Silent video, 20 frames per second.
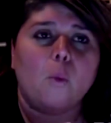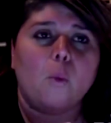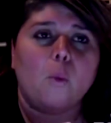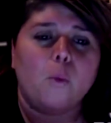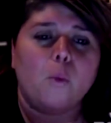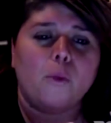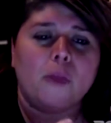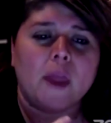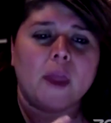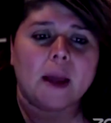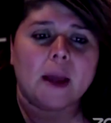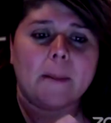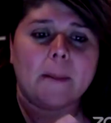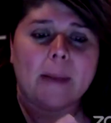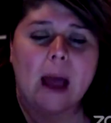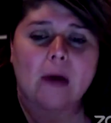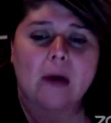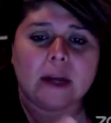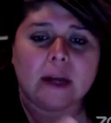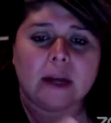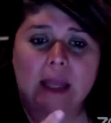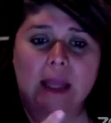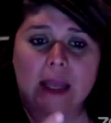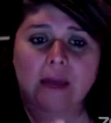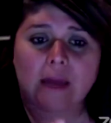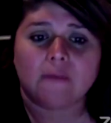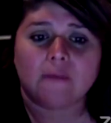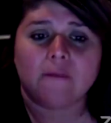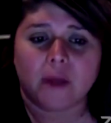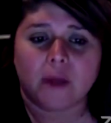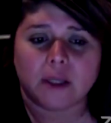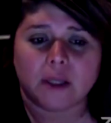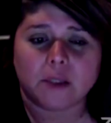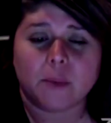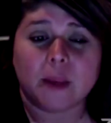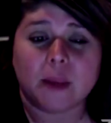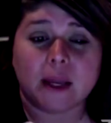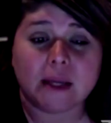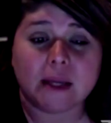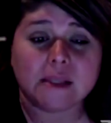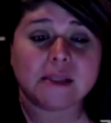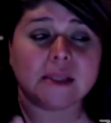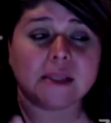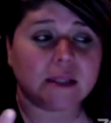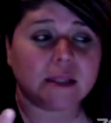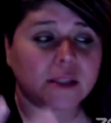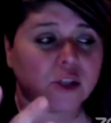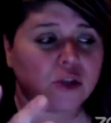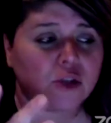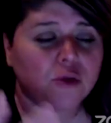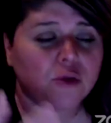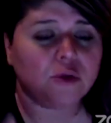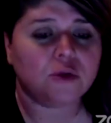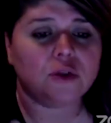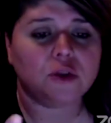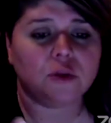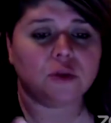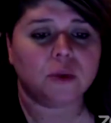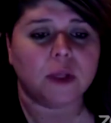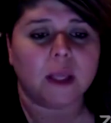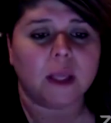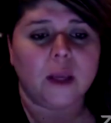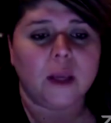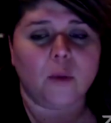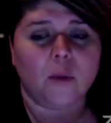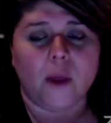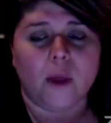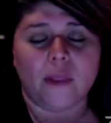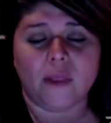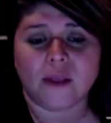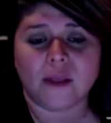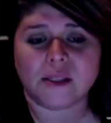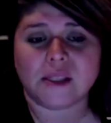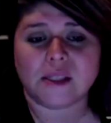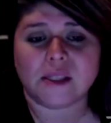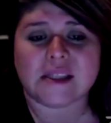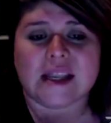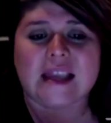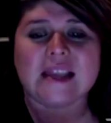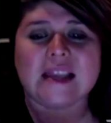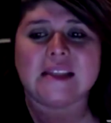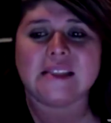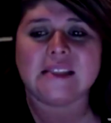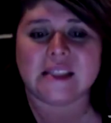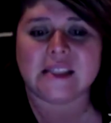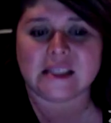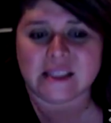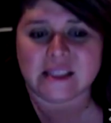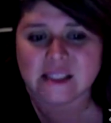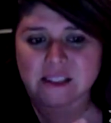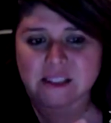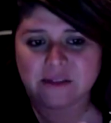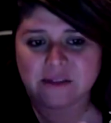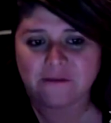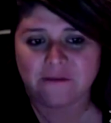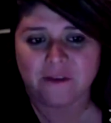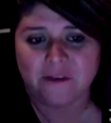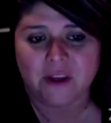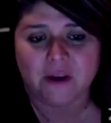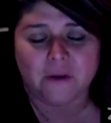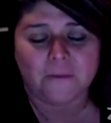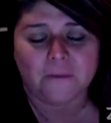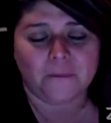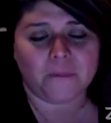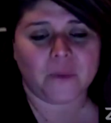Think about an infant, because that's usually when this is easiest to feel.